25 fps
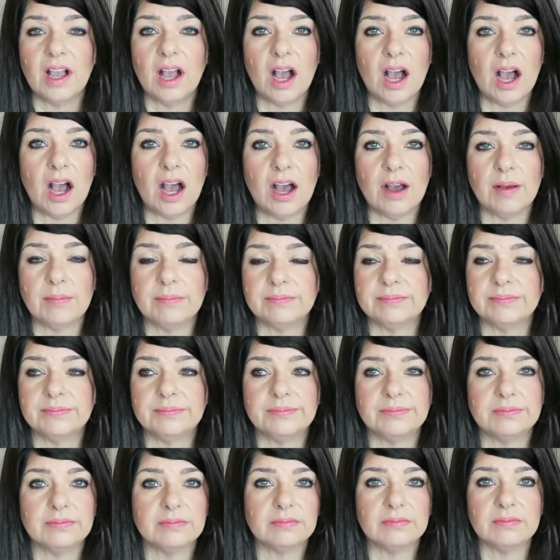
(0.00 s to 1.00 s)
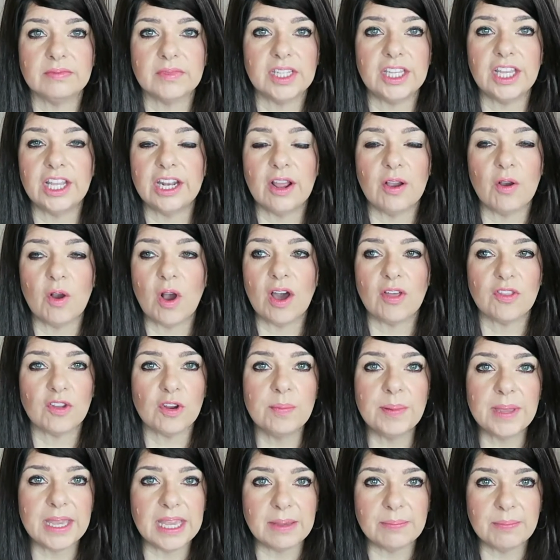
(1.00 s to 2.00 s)

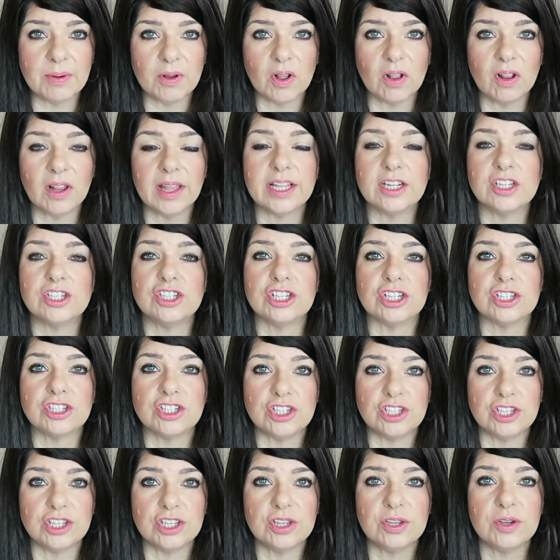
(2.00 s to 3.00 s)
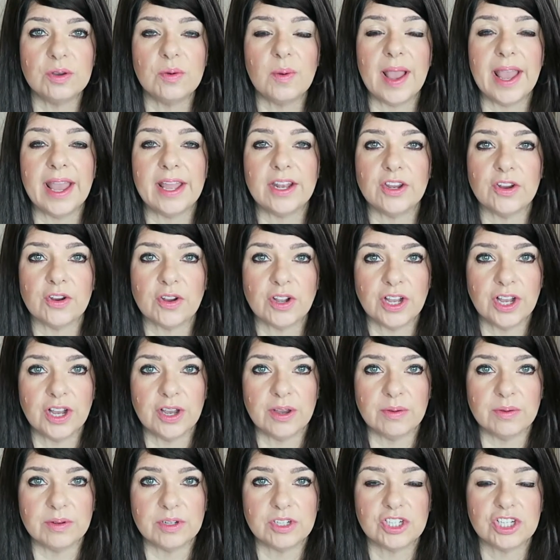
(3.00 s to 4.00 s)
other people. It's just you and your
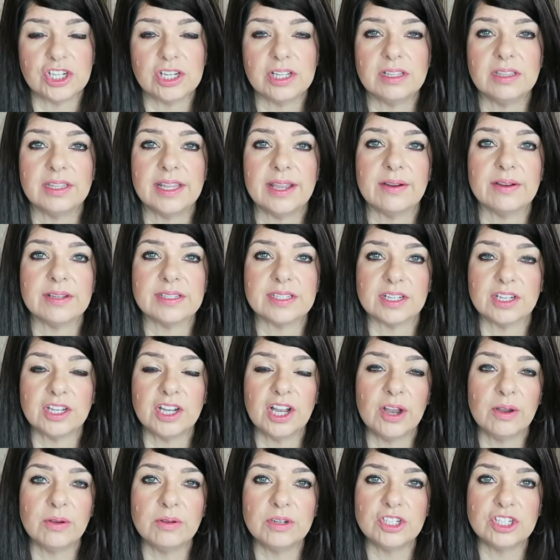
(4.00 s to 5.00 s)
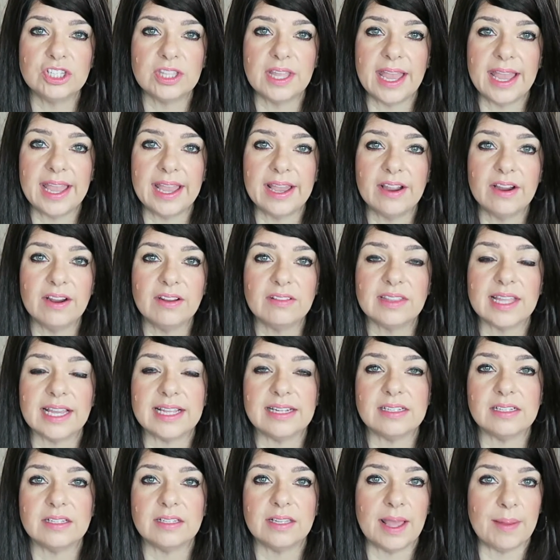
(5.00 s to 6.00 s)
coach. There is a coach there
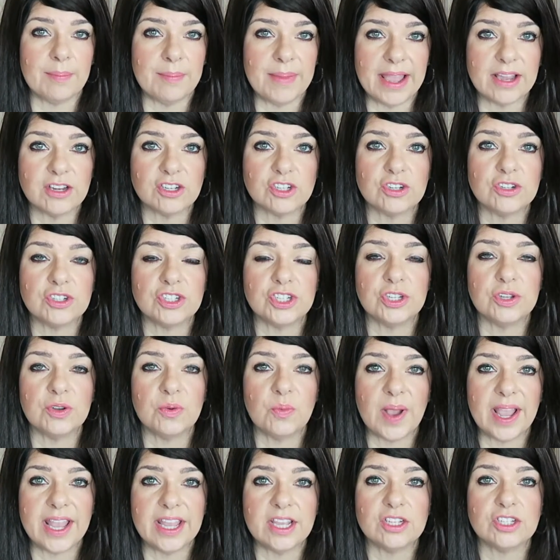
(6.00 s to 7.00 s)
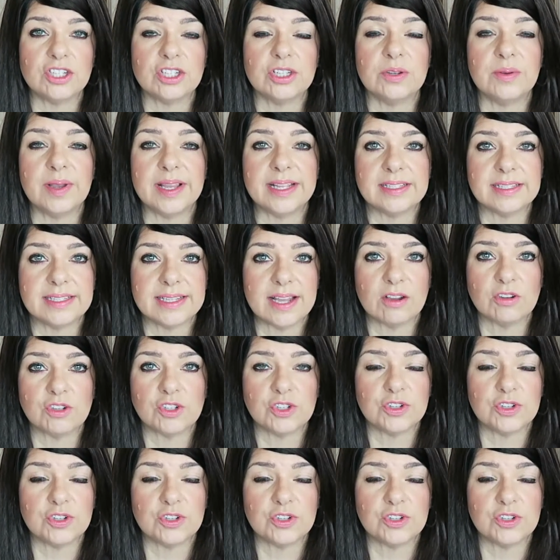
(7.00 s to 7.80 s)
that measures you, weighs you, and sells